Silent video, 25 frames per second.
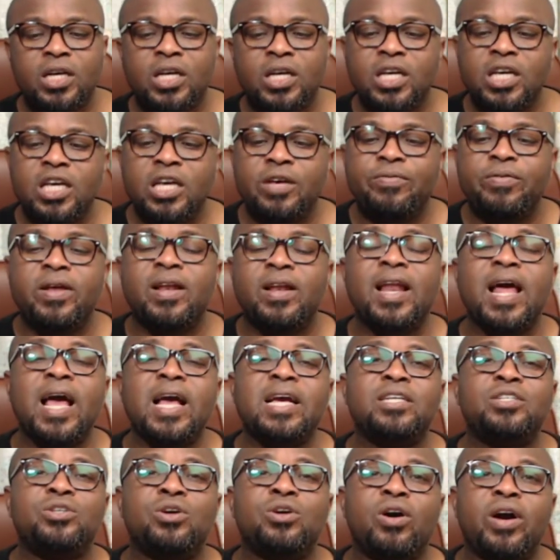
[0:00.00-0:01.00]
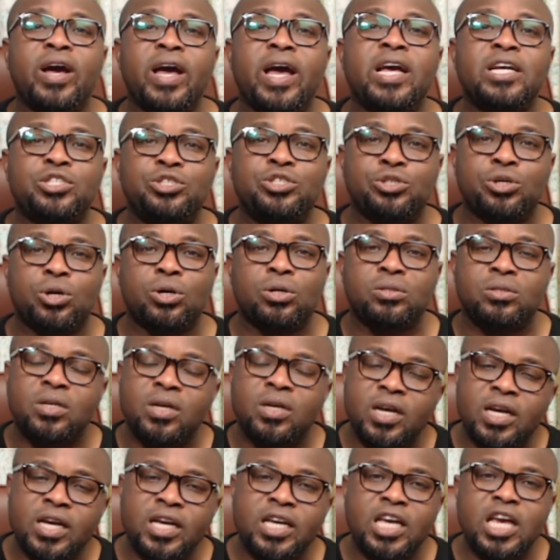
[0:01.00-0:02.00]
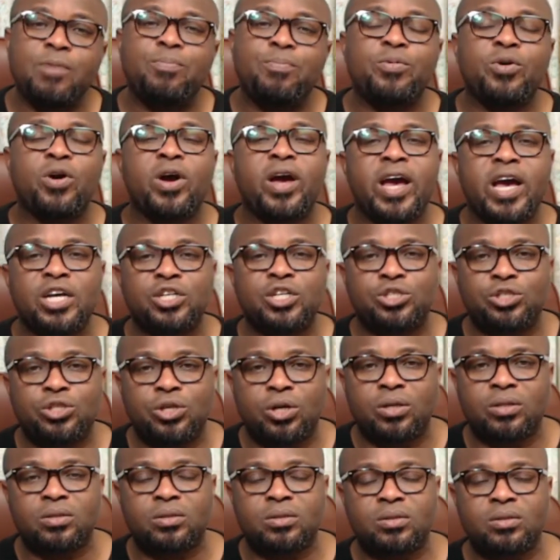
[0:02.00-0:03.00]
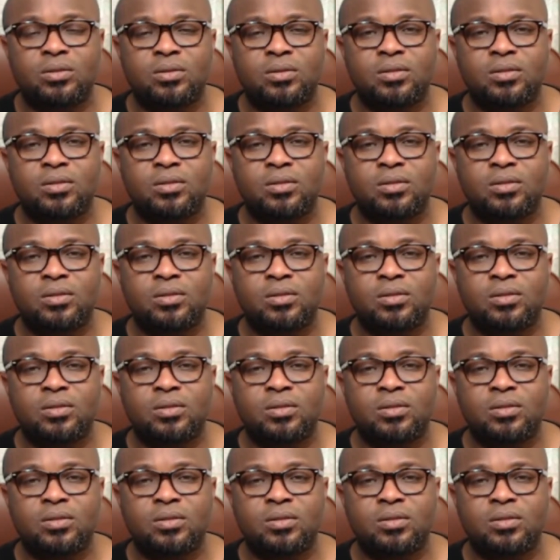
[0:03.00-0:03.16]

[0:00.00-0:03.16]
If he likes your hair short, keep your hair short.